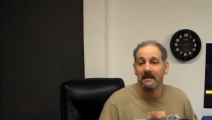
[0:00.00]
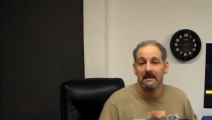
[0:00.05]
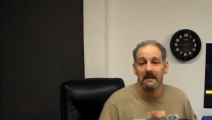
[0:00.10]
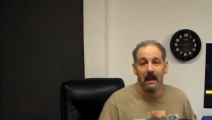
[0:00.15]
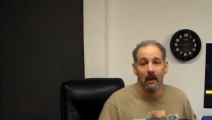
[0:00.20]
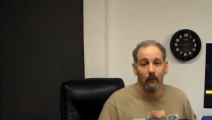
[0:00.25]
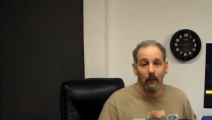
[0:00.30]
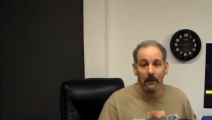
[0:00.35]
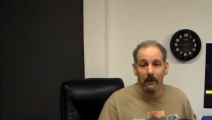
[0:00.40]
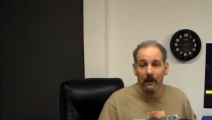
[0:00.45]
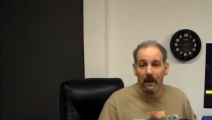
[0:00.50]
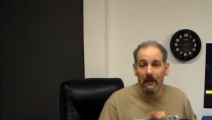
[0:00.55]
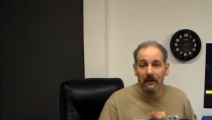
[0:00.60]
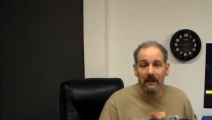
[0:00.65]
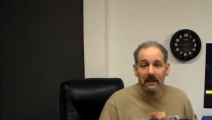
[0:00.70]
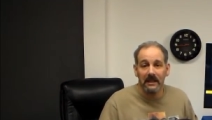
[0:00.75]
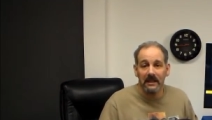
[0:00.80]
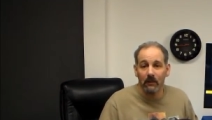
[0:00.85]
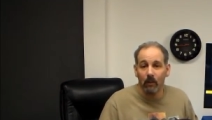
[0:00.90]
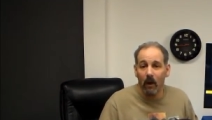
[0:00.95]
Now, we do not
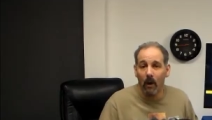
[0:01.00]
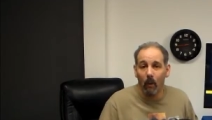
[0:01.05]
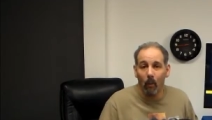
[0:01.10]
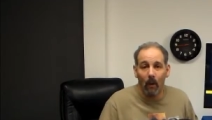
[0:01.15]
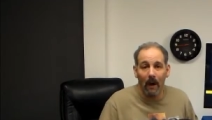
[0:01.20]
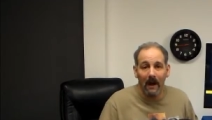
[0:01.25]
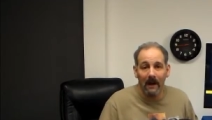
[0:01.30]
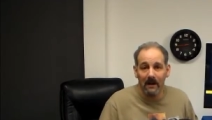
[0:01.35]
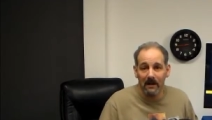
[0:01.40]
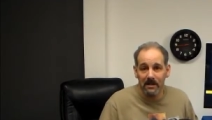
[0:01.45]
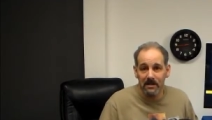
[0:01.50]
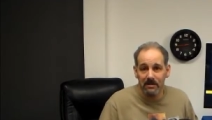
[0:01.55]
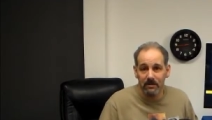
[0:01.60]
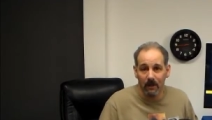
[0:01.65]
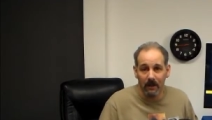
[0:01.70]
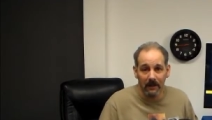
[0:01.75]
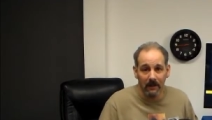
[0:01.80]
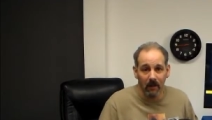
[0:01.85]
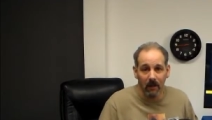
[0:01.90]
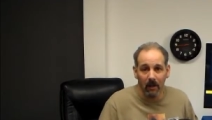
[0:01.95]
think you want wires
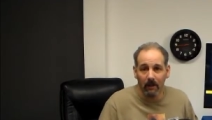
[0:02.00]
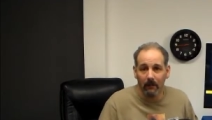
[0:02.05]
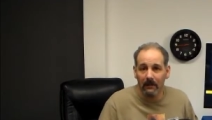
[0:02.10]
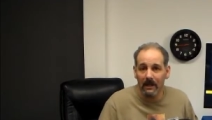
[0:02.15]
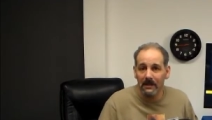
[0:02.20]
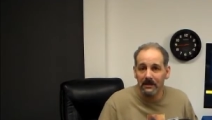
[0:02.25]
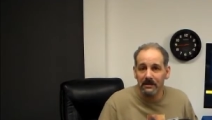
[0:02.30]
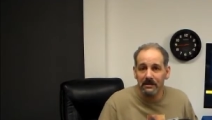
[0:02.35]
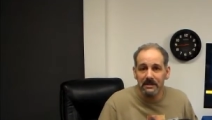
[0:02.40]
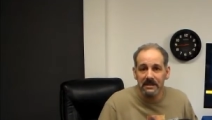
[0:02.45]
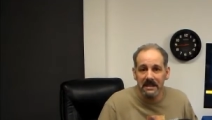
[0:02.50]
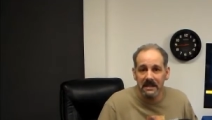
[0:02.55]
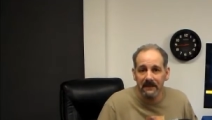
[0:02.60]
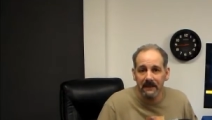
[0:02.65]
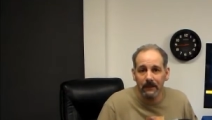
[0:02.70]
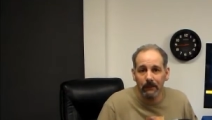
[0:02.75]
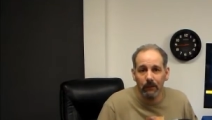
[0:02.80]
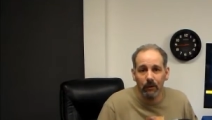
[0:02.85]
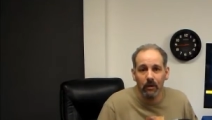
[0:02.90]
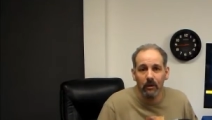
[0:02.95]
running all around your
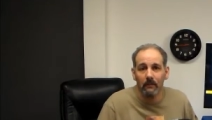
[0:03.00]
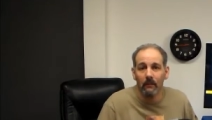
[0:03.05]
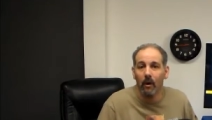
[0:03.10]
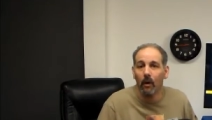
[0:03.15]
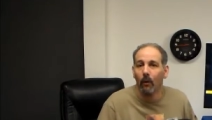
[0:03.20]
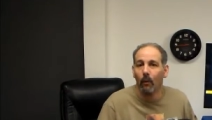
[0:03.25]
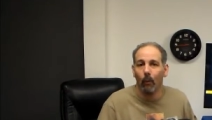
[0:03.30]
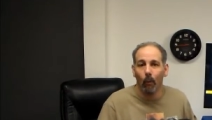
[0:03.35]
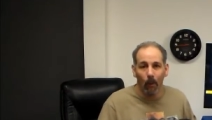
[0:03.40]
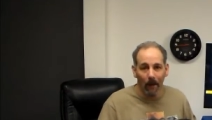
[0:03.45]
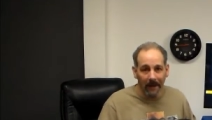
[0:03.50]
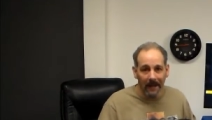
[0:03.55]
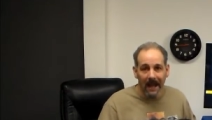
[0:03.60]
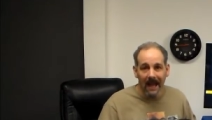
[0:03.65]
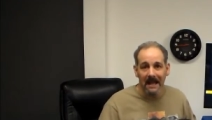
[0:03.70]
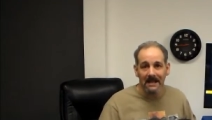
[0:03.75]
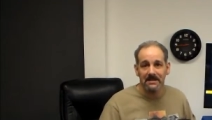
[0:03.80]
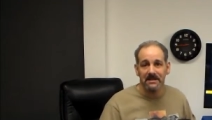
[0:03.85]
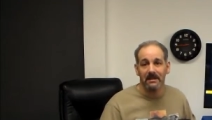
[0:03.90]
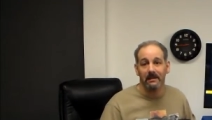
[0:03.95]
TV room. What a
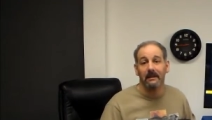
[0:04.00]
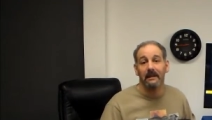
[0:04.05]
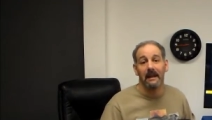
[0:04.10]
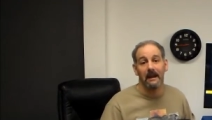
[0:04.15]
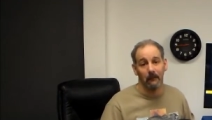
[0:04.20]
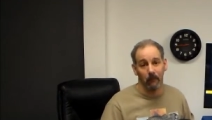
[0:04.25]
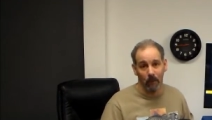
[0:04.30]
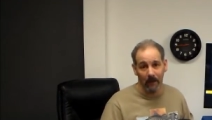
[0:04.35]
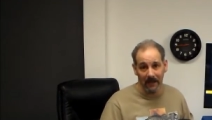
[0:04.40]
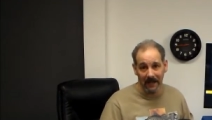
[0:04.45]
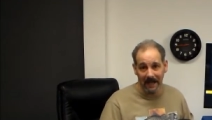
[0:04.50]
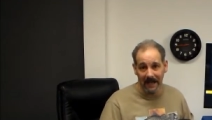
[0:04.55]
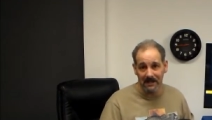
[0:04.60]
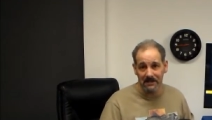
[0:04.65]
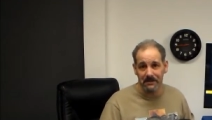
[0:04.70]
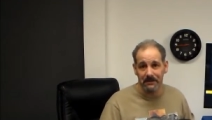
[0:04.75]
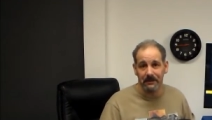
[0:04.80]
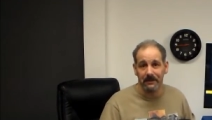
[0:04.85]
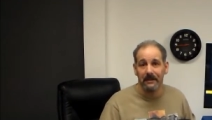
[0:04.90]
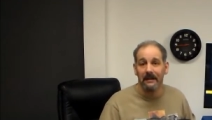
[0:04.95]
hassle and what a
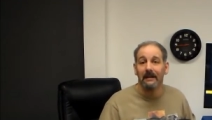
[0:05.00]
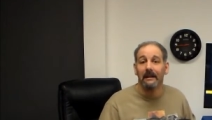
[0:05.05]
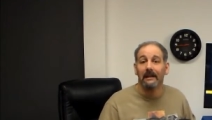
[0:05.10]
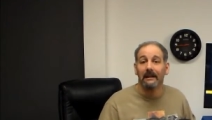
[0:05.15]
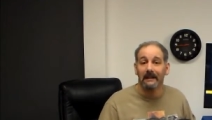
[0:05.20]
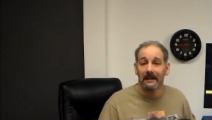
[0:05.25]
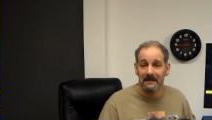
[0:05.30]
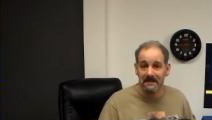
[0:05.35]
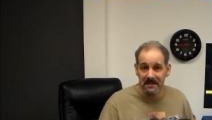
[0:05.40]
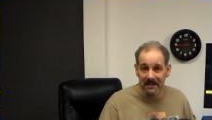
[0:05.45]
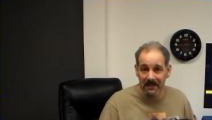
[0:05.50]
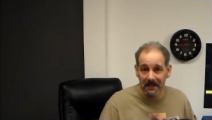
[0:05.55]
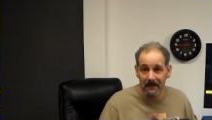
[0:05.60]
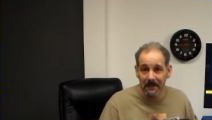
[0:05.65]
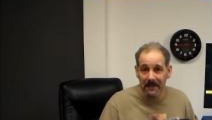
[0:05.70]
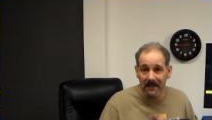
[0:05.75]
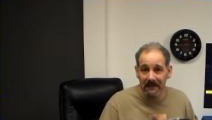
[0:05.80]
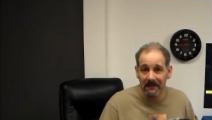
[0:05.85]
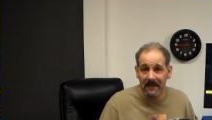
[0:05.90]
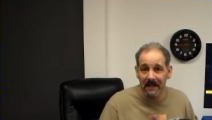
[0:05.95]
hazard. Let's
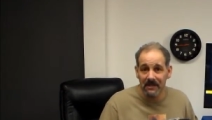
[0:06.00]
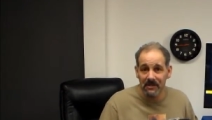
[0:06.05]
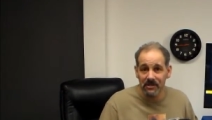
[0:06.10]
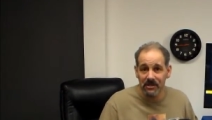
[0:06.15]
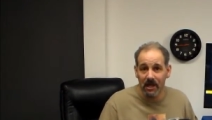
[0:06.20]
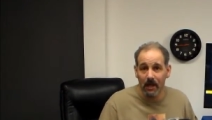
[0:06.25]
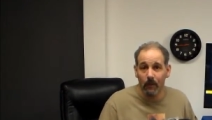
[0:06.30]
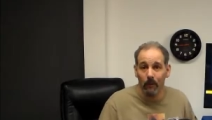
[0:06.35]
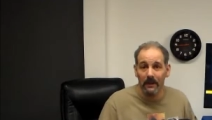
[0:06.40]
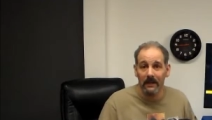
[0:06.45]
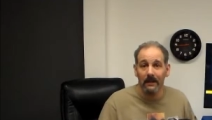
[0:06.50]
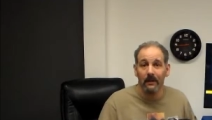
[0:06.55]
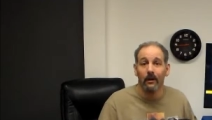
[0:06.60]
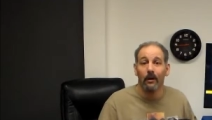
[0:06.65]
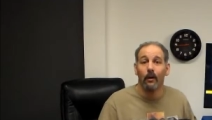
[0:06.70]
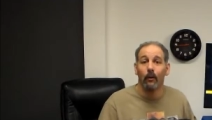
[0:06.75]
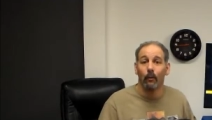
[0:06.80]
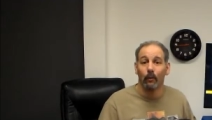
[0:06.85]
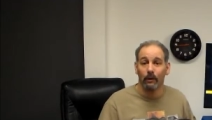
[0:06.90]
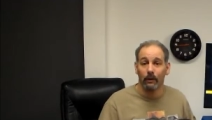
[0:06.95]
eliminate that, shall we?
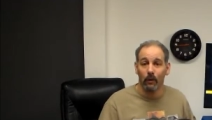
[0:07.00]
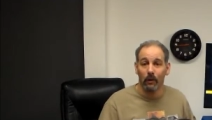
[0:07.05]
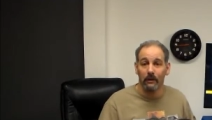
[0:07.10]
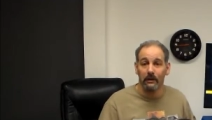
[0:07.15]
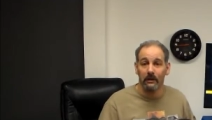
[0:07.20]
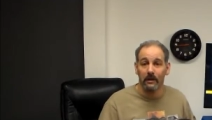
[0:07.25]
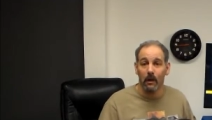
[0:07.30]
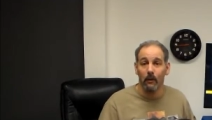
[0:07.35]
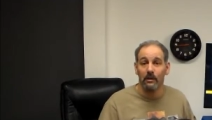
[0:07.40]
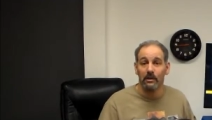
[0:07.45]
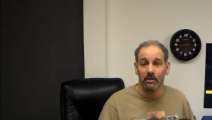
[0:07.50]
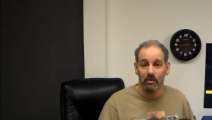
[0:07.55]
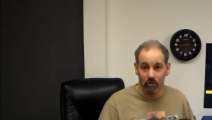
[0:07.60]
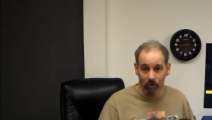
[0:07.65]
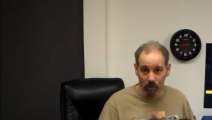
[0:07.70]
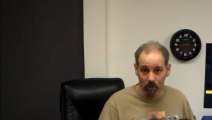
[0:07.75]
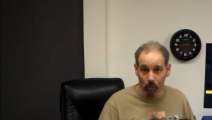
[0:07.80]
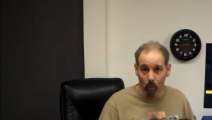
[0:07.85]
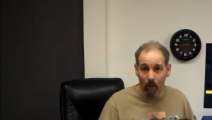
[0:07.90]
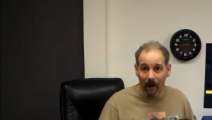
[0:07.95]
We're going to go with
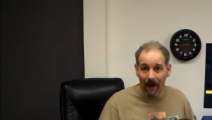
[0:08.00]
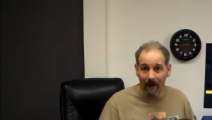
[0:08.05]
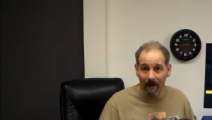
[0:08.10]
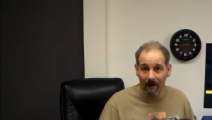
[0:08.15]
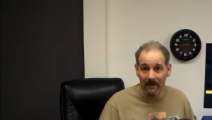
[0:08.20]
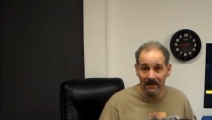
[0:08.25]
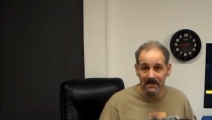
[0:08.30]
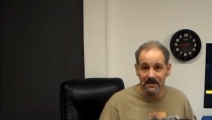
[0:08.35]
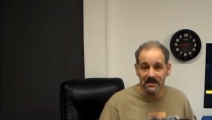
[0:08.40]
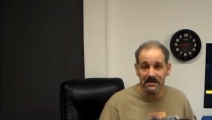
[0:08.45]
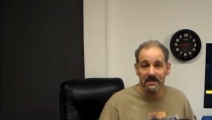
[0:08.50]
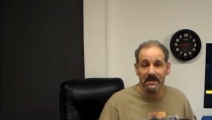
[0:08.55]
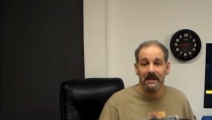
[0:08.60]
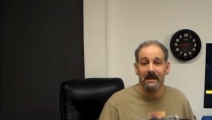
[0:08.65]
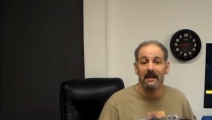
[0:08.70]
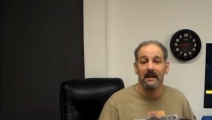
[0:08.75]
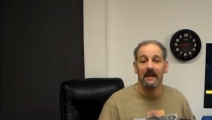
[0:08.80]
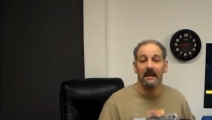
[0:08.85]
true wireless.